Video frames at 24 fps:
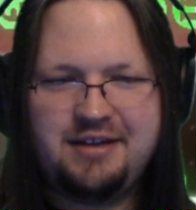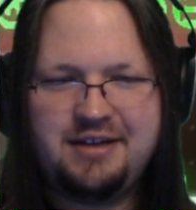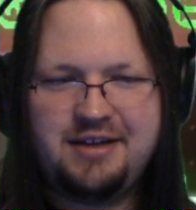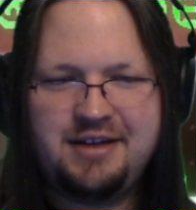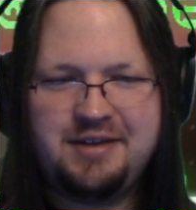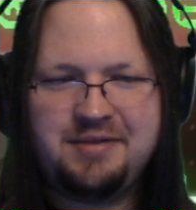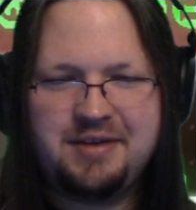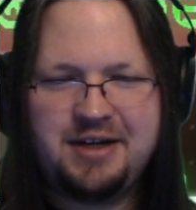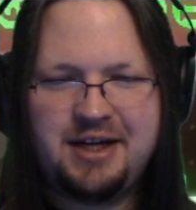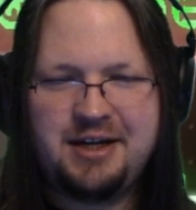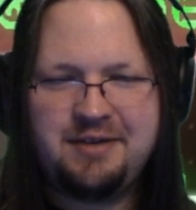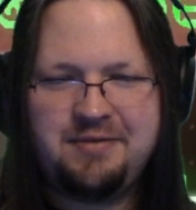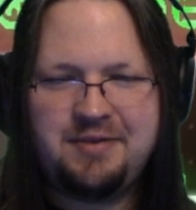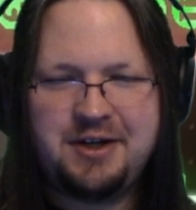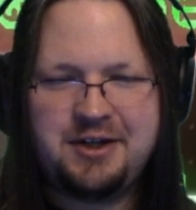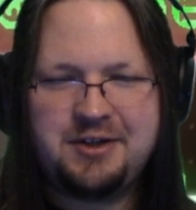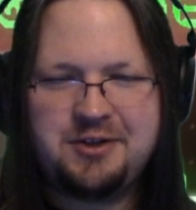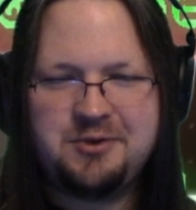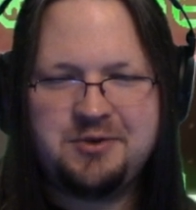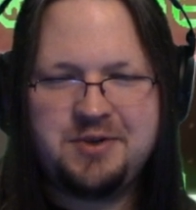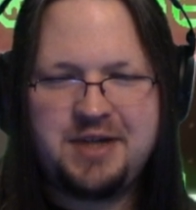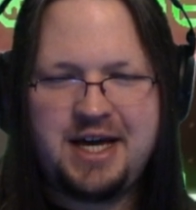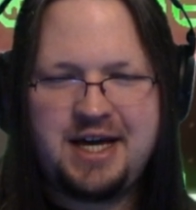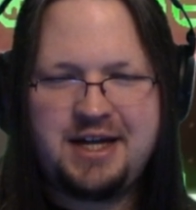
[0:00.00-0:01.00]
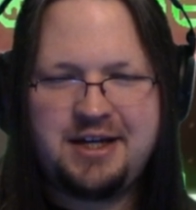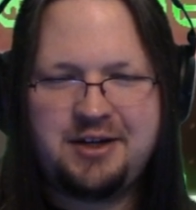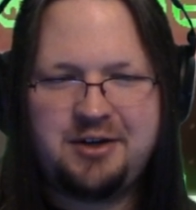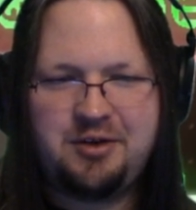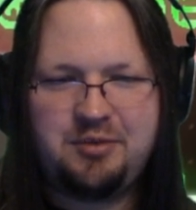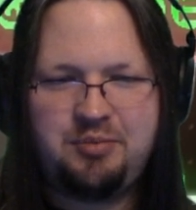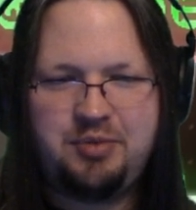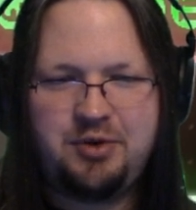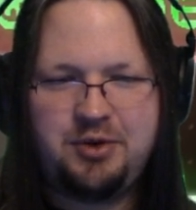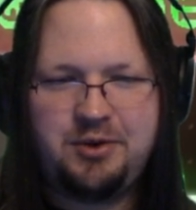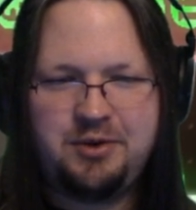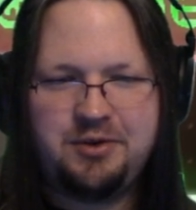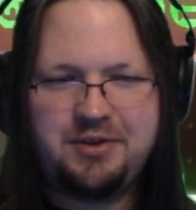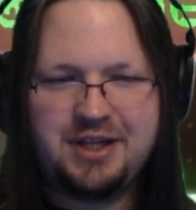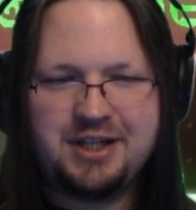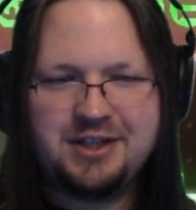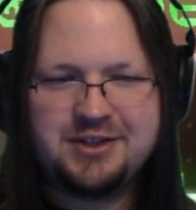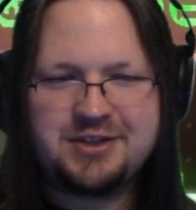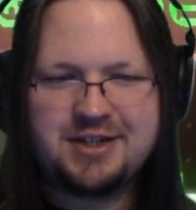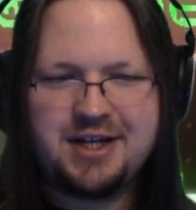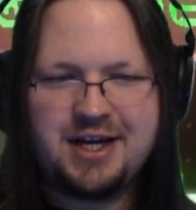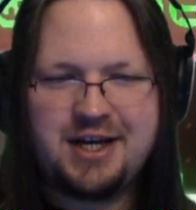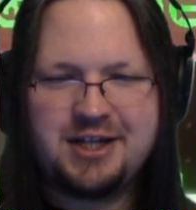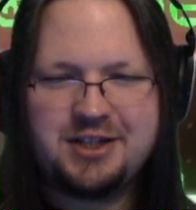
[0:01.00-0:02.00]
if I do that, it'll pull
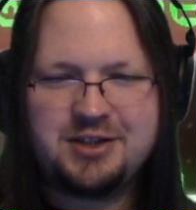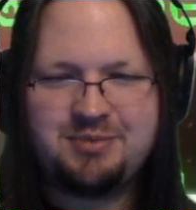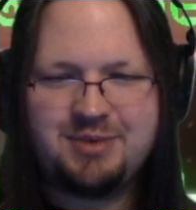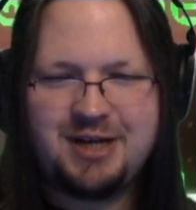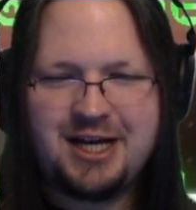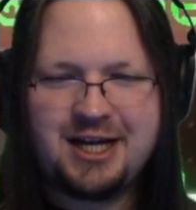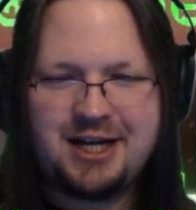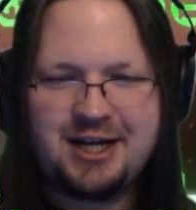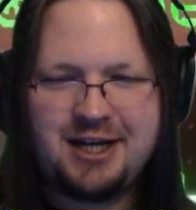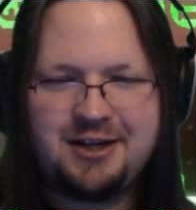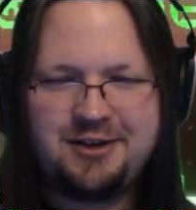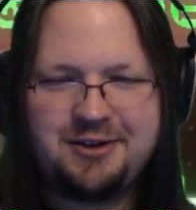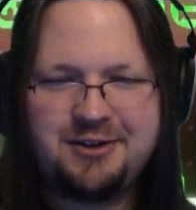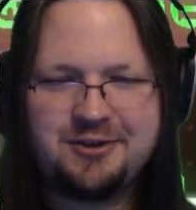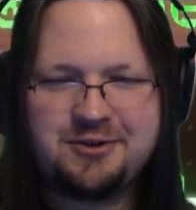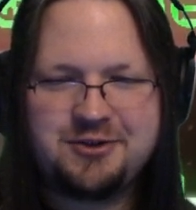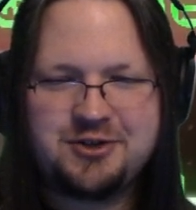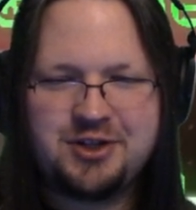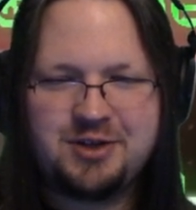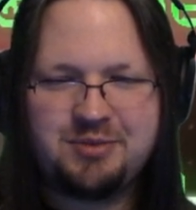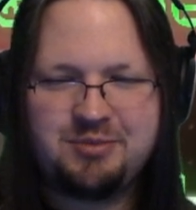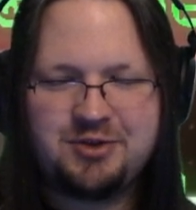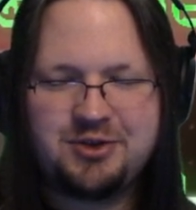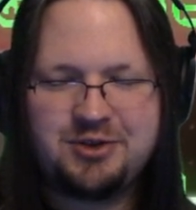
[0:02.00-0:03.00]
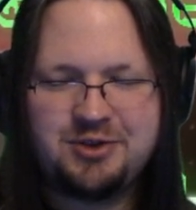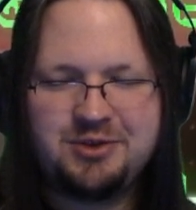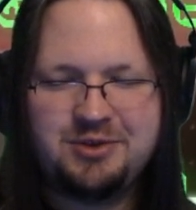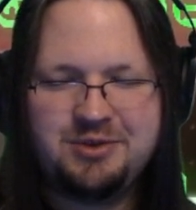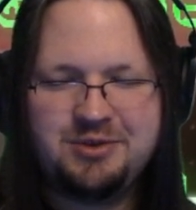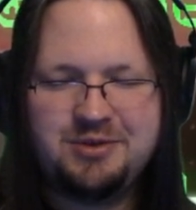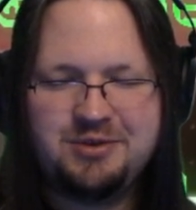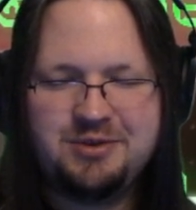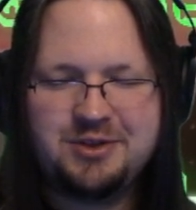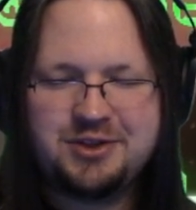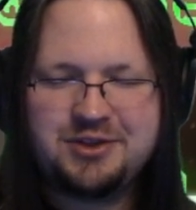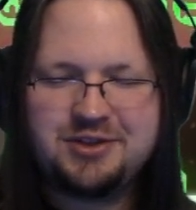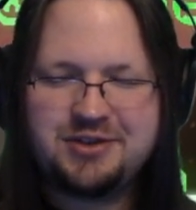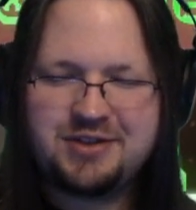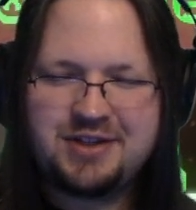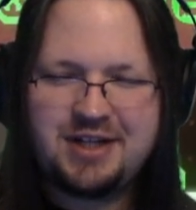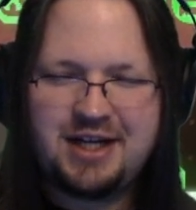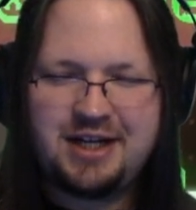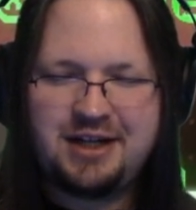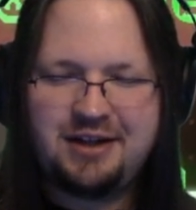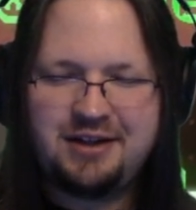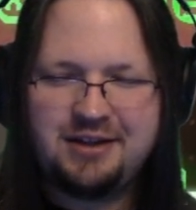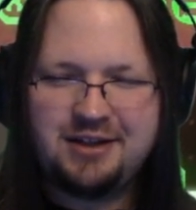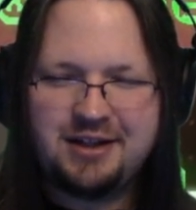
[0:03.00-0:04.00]
these guys back onto their ship too, which is
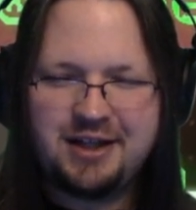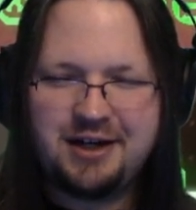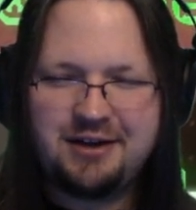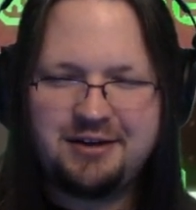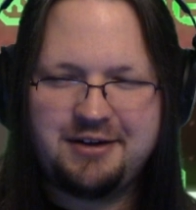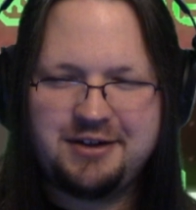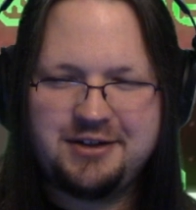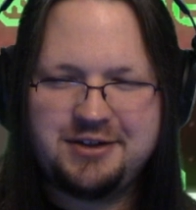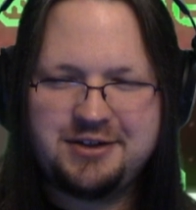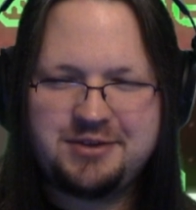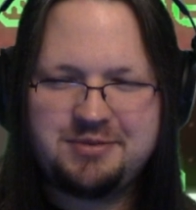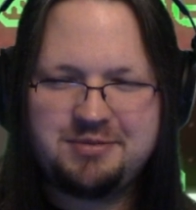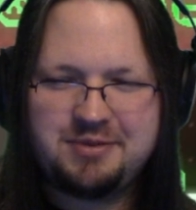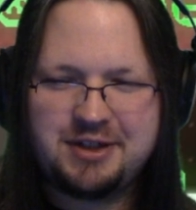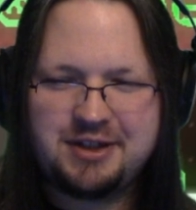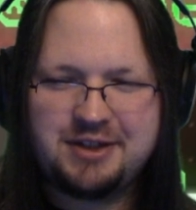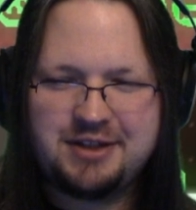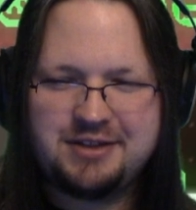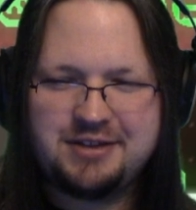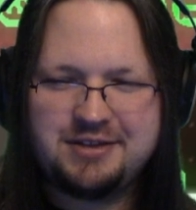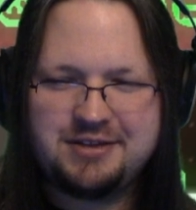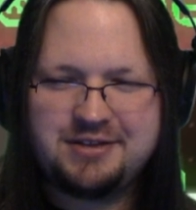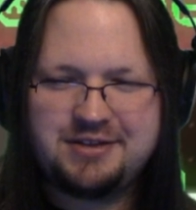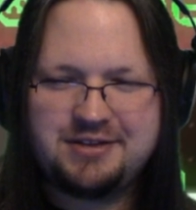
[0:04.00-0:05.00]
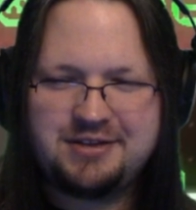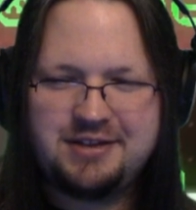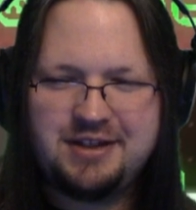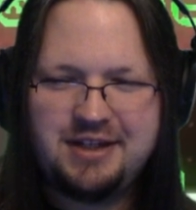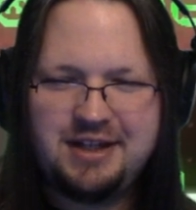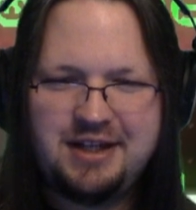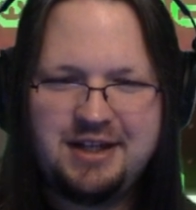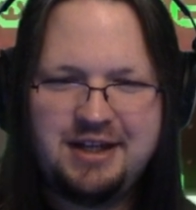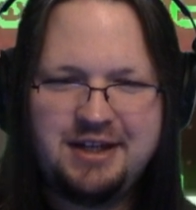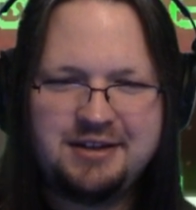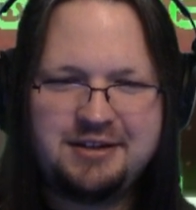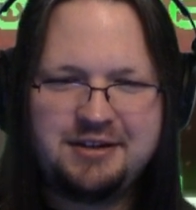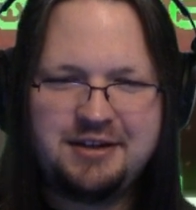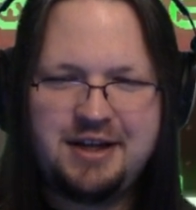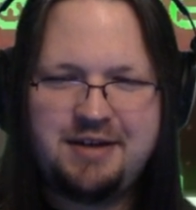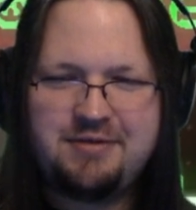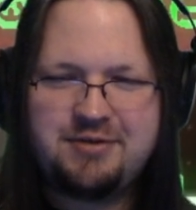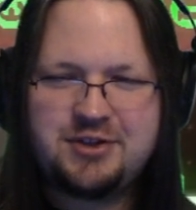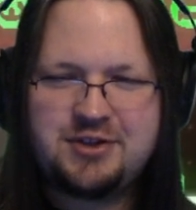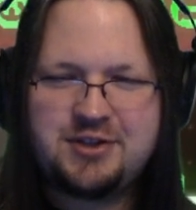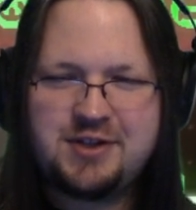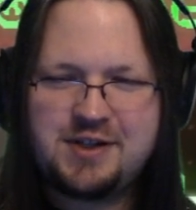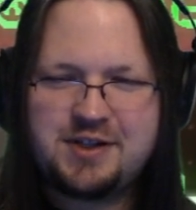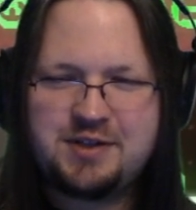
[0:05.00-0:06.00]
kind of hilarious because they'll have
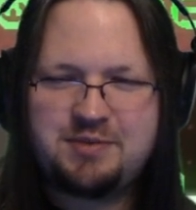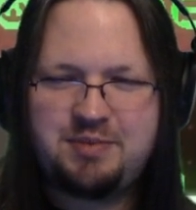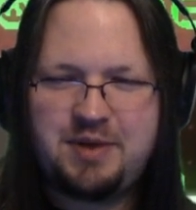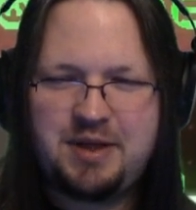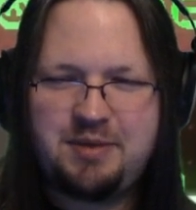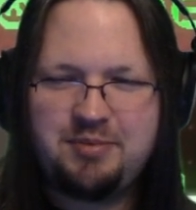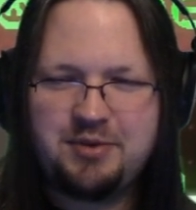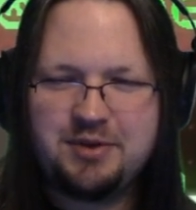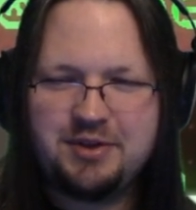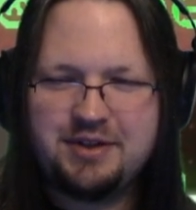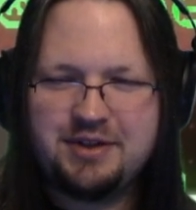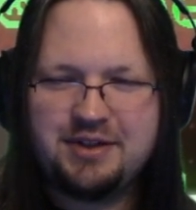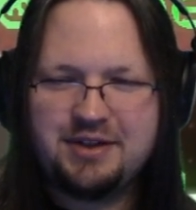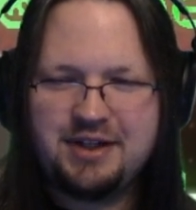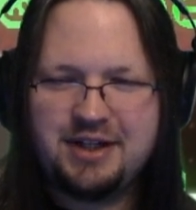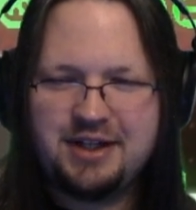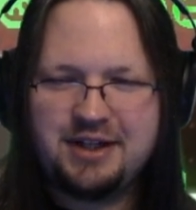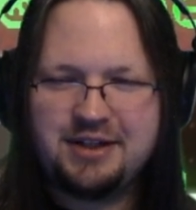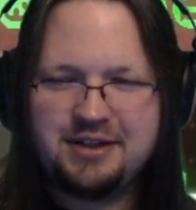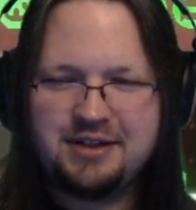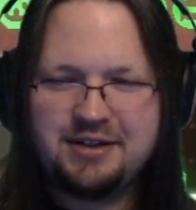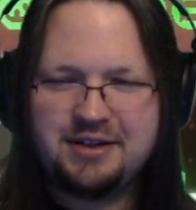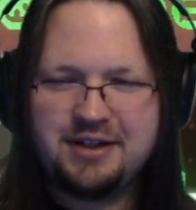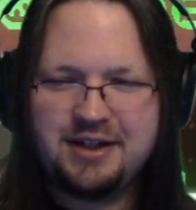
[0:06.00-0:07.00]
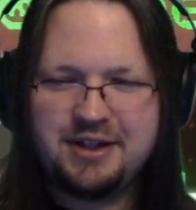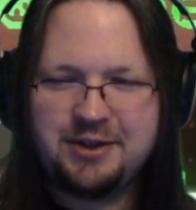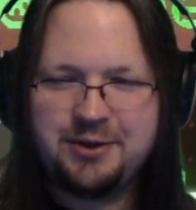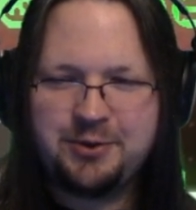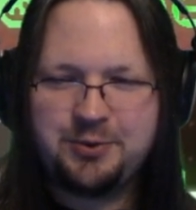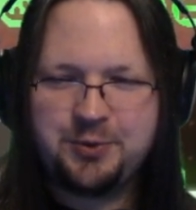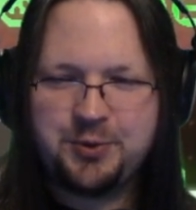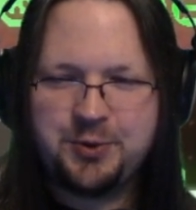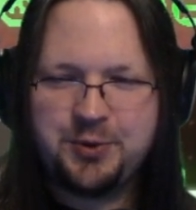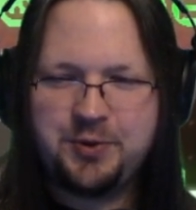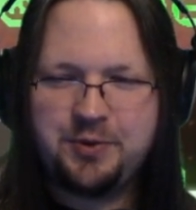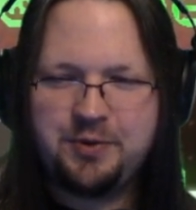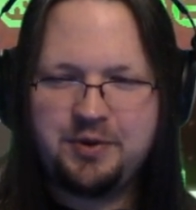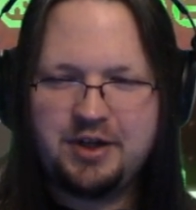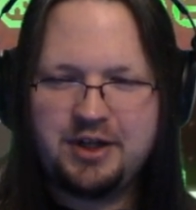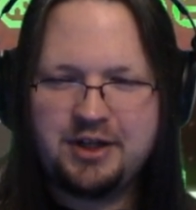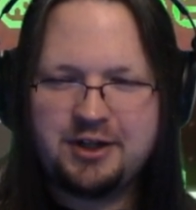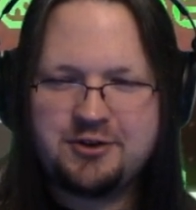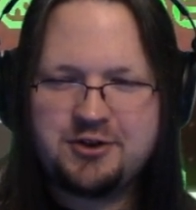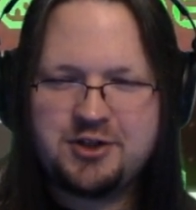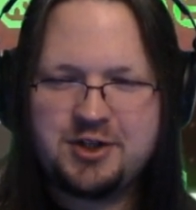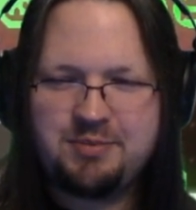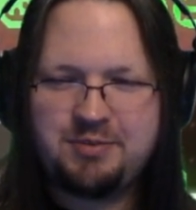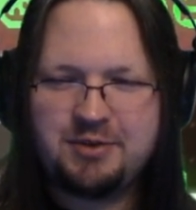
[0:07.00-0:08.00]
6 people on
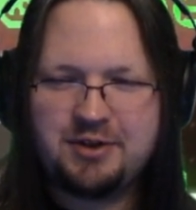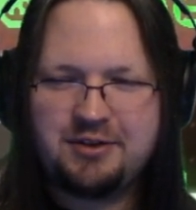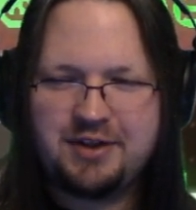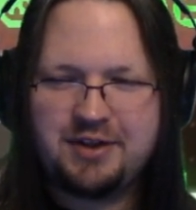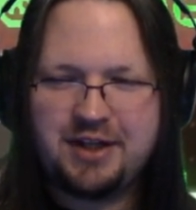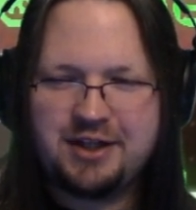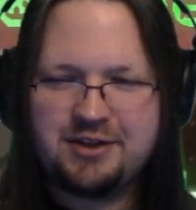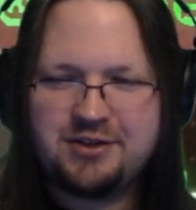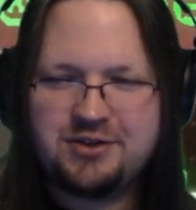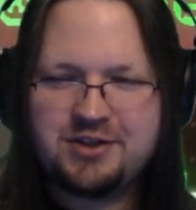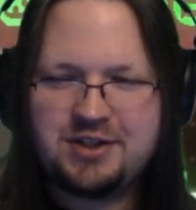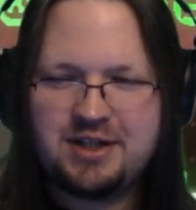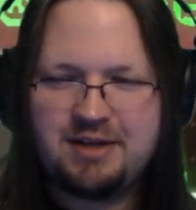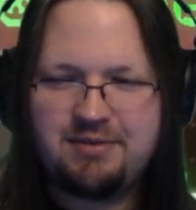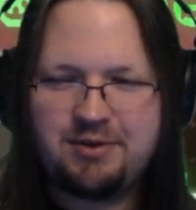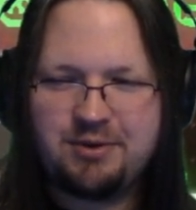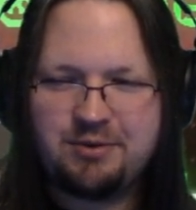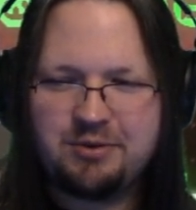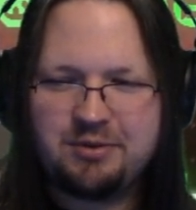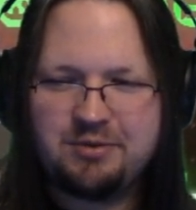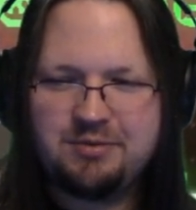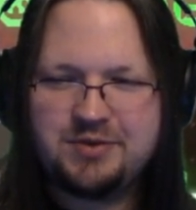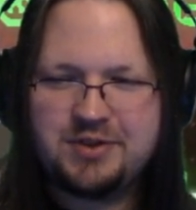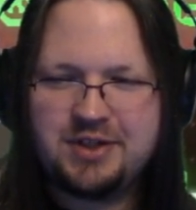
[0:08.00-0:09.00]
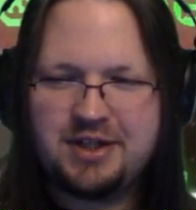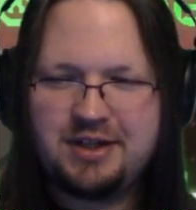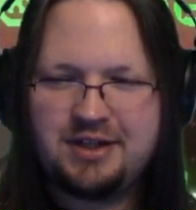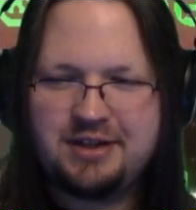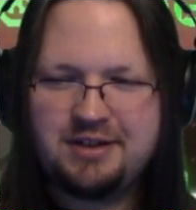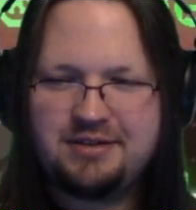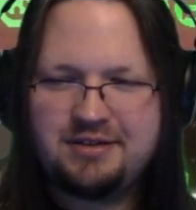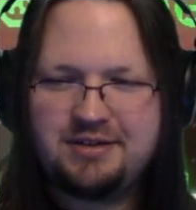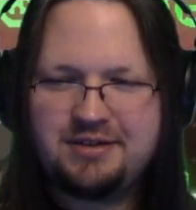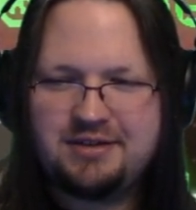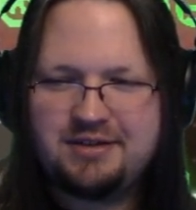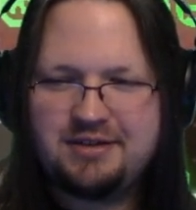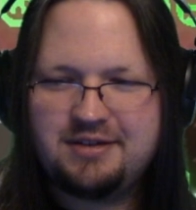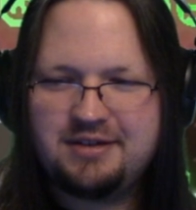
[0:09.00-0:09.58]
a ship that only has 7 rooms on it,